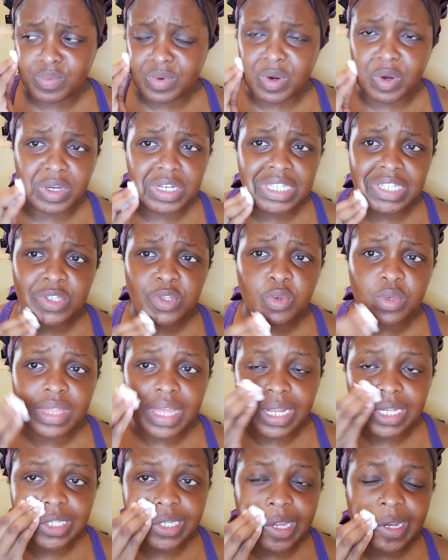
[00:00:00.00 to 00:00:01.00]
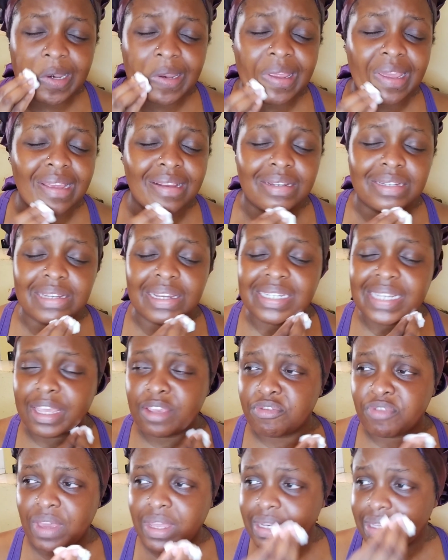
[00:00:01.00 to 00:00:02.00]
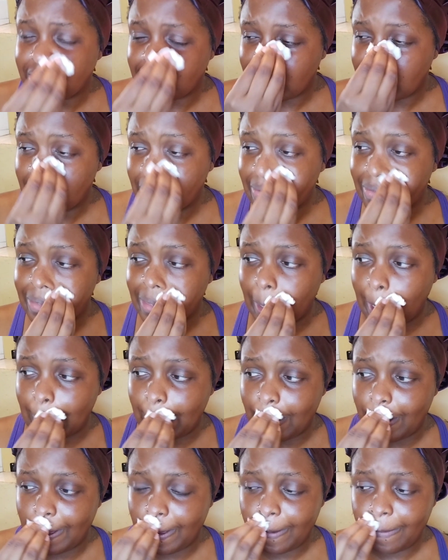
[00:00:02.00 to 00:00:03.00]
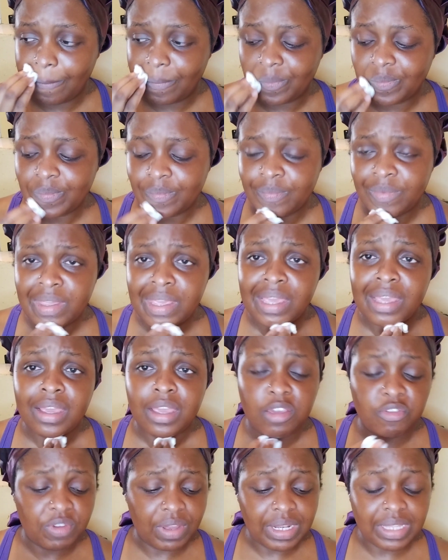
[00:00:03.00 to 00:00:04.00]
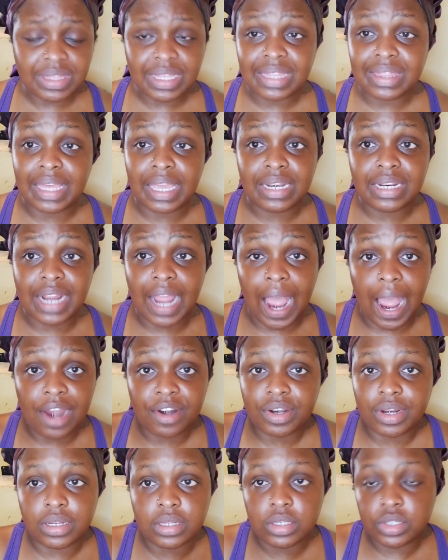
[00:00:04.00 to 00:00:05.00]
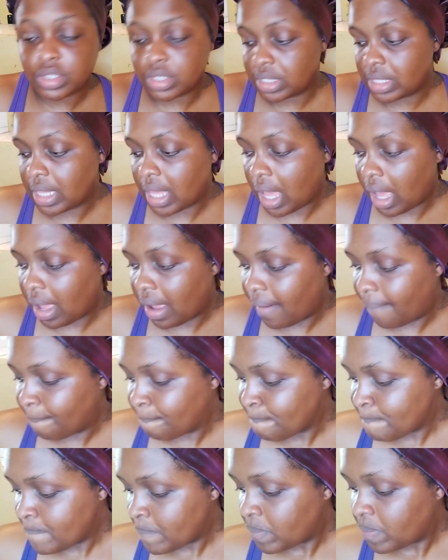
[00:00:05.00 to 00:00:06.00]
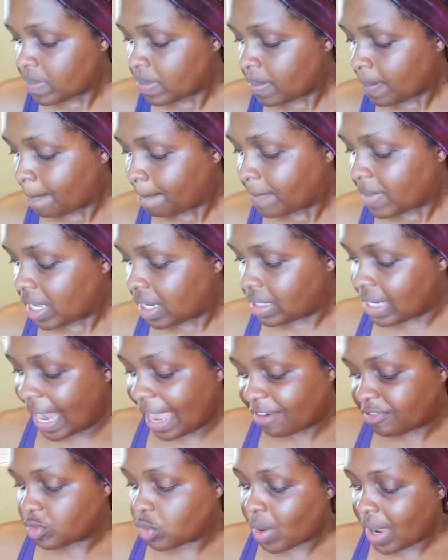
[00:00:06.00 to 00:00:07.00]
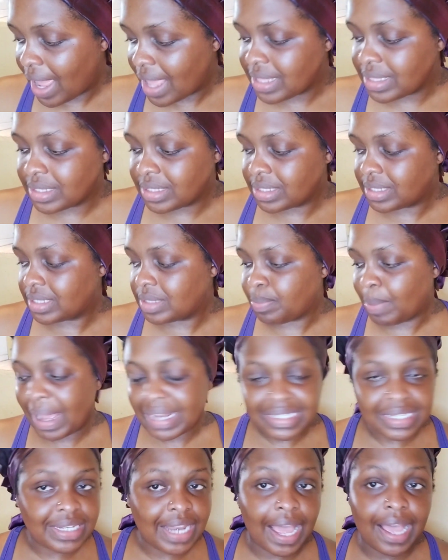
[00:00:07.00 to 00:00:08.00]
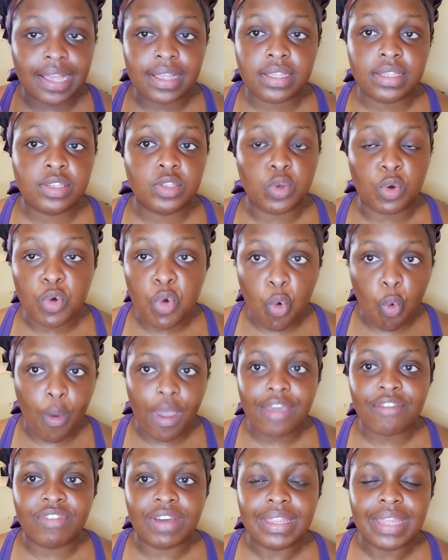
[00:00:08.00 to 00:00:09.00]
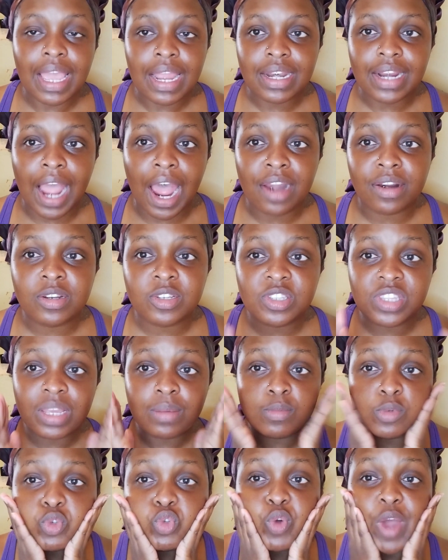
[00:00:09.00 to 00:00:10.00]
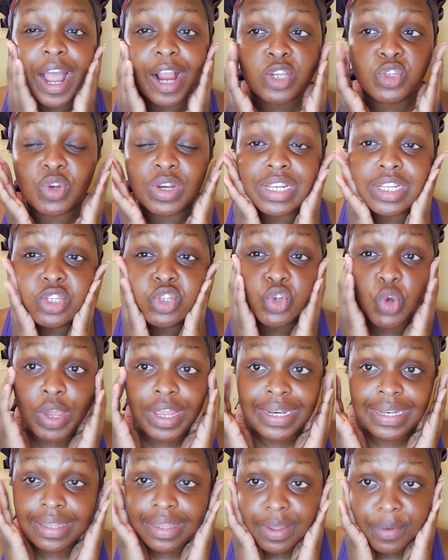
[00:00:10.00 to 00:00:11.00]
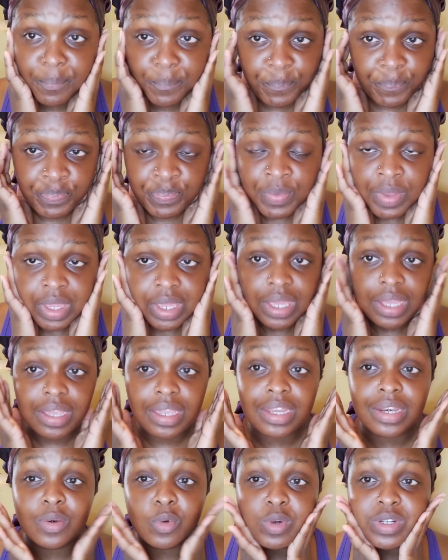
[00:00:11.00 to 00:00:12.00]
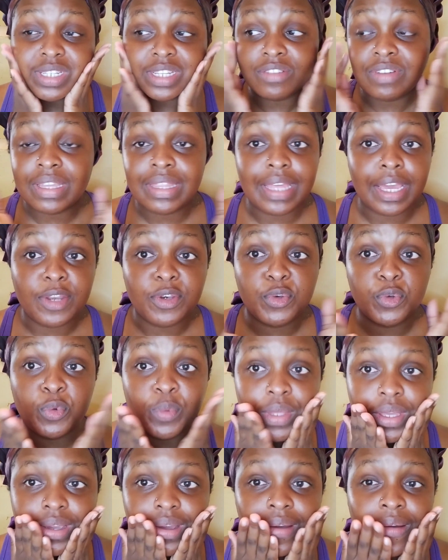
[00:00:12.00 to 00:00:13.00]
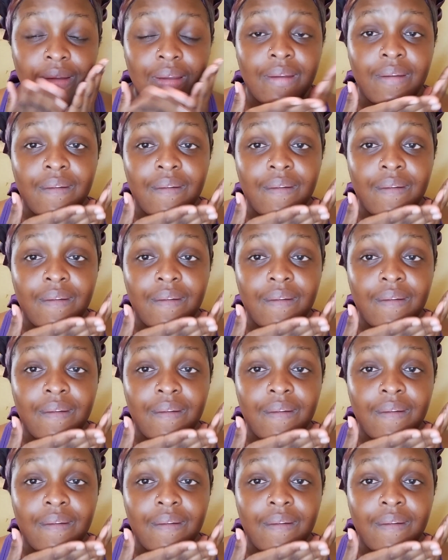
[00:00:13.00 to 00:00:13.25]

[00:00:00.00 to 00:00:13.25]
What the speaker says: continue with their journey, and if anything they encourage their loved ones, partners, or whoever, they encourage them to actually join them in whatever they're doing.